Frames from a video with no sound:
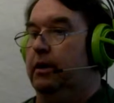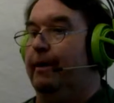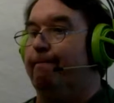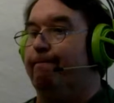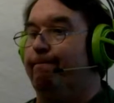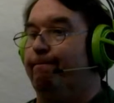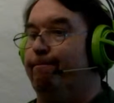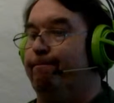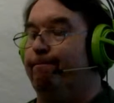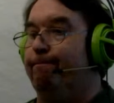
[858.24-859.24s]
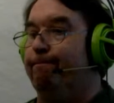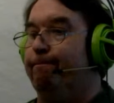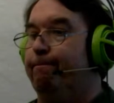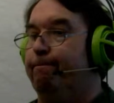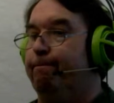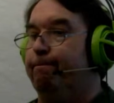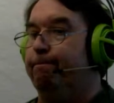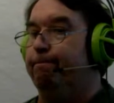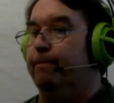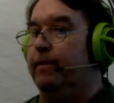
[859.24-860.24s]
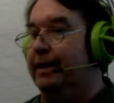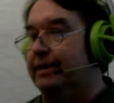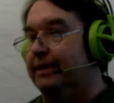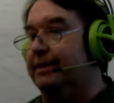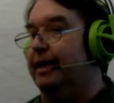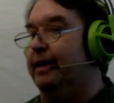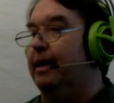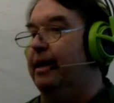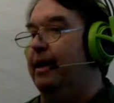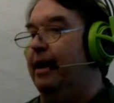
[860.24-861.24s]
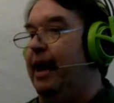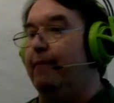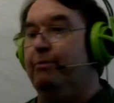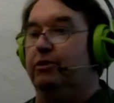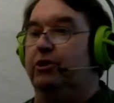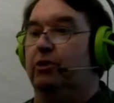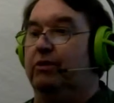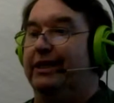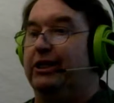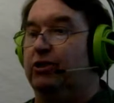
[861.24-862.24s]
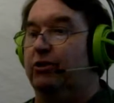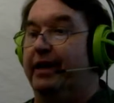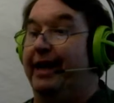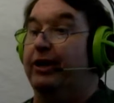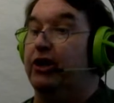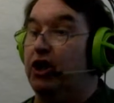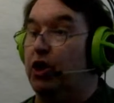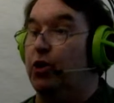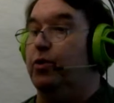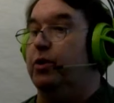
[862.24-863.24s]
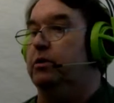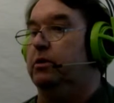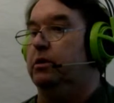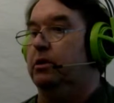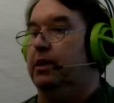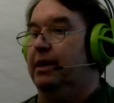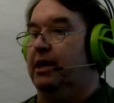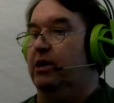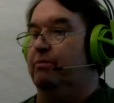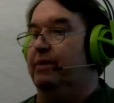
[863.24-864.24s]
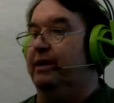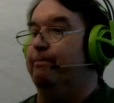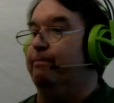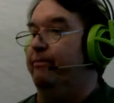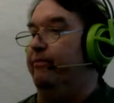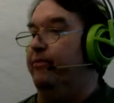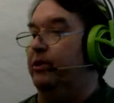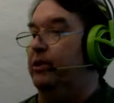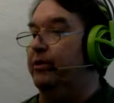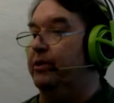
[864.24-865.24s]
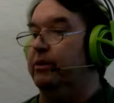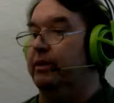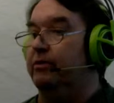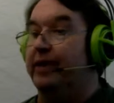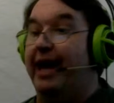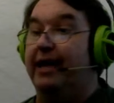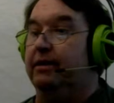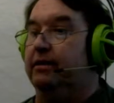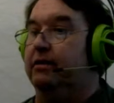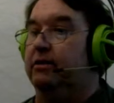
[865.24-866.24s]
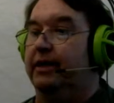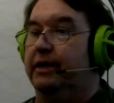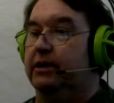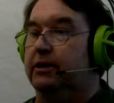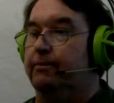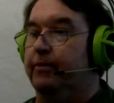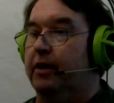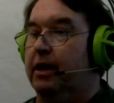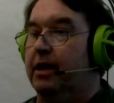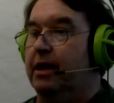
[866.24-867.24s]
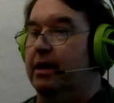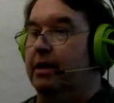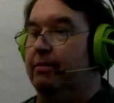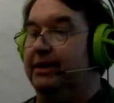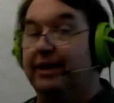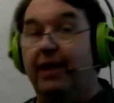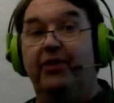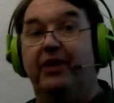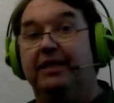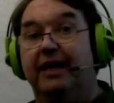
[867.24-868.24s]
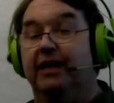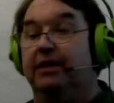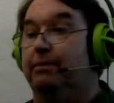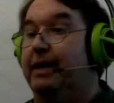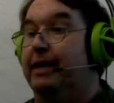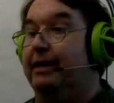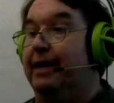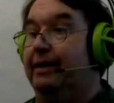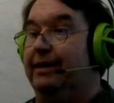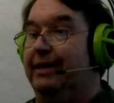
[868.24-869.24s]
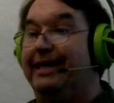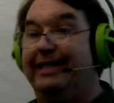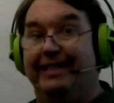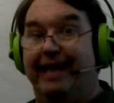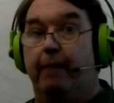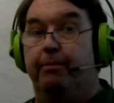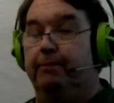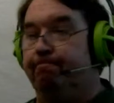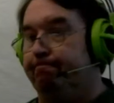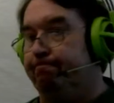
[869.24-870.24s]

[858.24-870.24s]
As I said, I'm not totally sure that I know how my father reacted to this, but something tells me that he snapped.